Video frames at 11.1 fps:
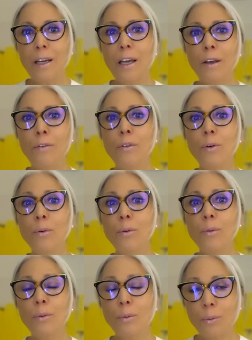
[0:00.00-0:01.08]
if
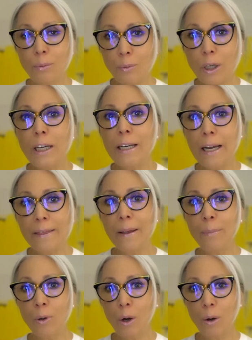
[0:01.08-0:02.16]
you really let
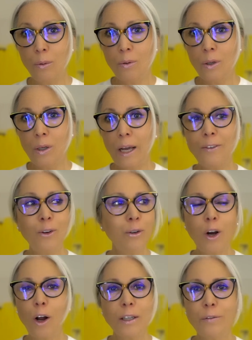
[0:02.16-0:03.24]
them go? And don't
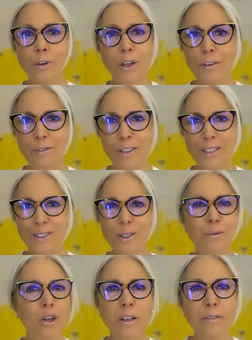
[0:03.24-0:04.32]
call it forgiveness, because
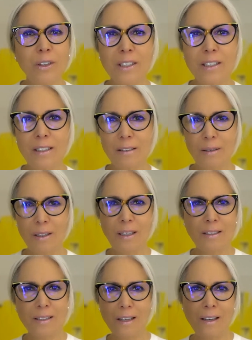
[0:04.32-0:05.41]
forgiveness,
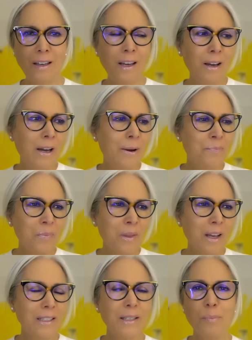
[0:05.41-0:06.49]
it's a
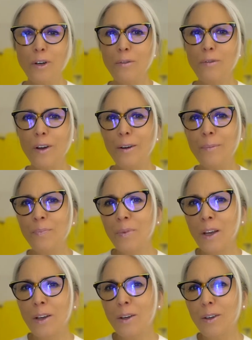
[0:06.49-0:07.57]
bit of a
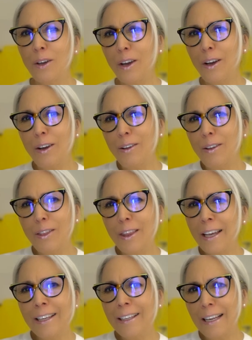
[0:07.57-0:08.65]

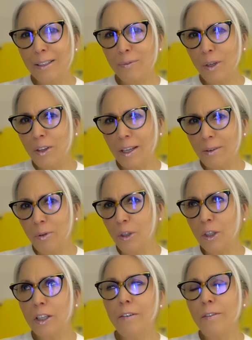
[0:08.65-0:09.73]
thing that we think we're
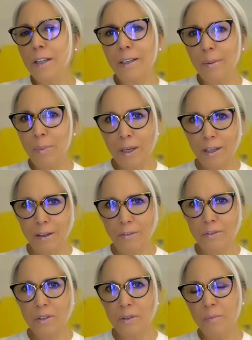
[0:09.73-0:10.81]
giving them a
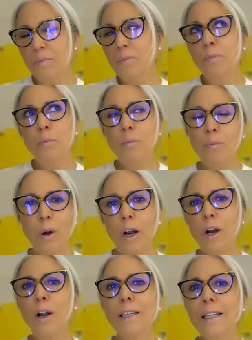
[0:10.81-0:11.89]
gift. I
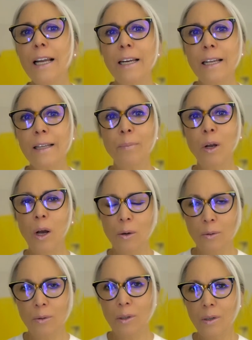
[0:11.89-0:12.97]
call it letting them go.
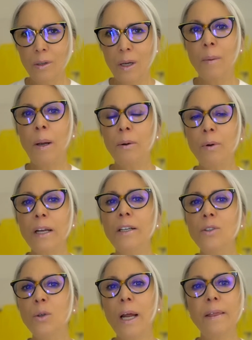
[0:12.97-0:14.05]
Am I ready
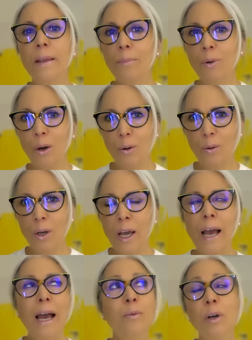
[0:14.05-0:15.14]
to let them go?
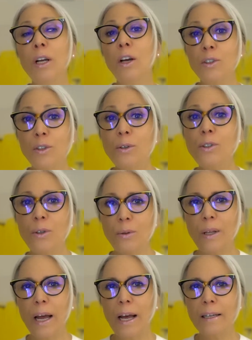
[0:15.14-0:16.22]
And when I do
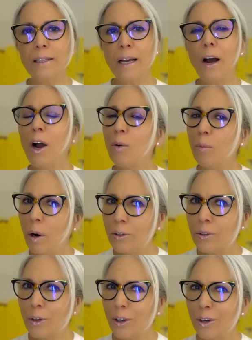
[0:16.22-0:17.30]
that, I
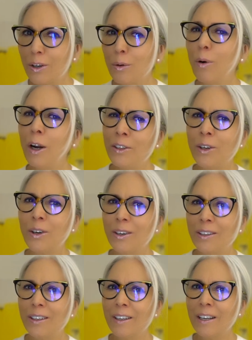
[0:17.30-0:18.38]
wonder
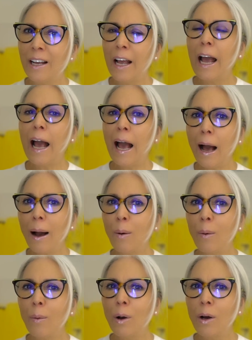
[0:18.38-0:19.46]
how